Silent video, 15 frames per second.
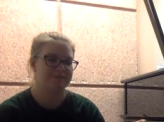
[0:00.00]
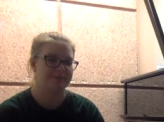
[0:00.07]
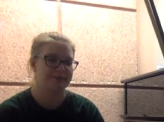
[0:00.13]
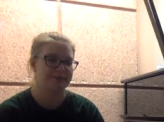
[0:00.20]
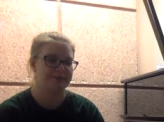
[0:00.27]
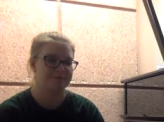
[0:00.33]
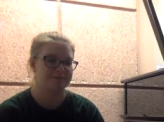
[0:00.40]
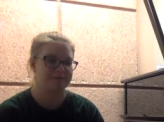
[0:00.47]
like,
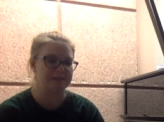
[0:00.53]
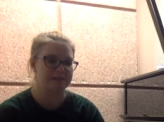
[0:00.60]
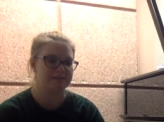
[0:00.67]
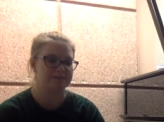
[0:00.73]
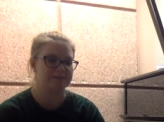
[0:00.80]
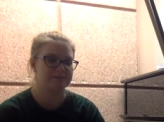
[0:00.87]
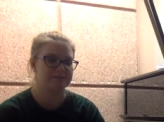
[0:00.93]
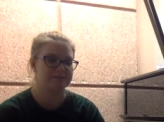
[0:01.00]
enough,
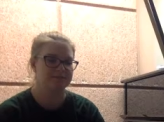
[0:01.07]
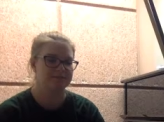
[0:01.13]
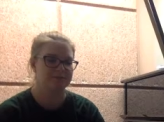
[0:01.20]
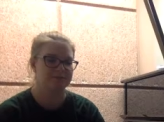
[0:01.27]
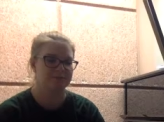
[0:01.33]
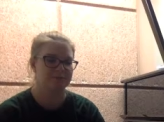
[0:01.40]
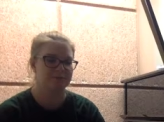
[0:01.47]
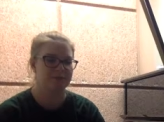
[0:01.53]
like,
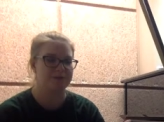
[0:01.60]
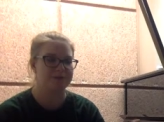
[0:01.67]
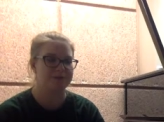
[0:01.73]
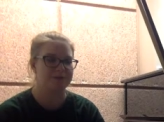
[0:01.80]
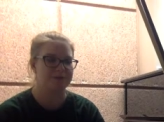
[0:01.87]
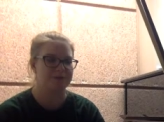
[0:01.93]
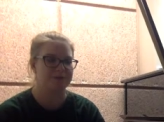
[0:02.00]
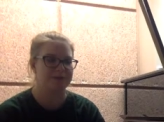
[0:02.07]
grip
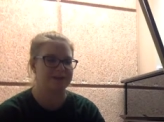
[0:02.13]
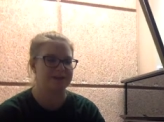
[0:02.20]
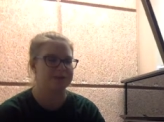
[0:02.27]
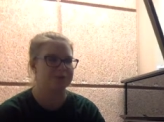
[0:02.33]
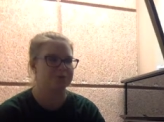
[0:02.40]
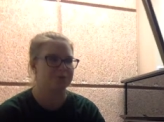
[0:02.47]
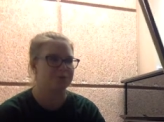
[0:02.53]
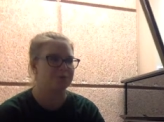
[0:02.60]
or, like,
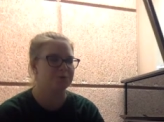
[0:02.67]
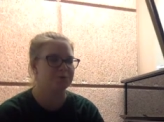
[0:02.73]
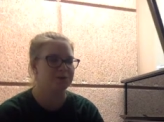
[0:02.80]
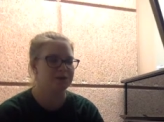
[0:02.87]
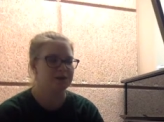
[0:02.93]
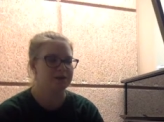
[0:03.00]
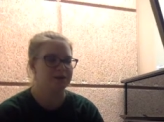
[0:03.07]
control.